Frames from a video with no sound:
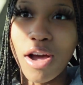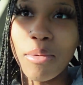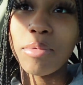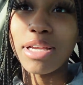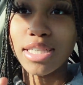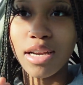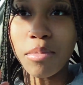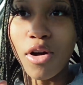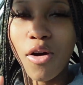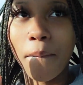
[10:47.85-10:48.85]
And when we get to the
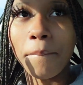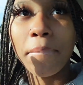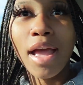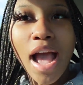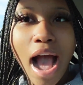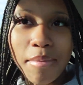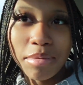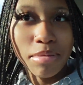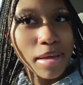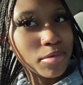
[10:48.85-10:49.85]
mall, I'm
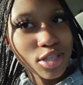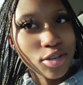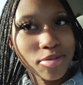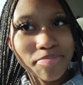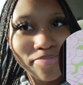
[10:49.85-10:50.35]
gonna be back with y'all.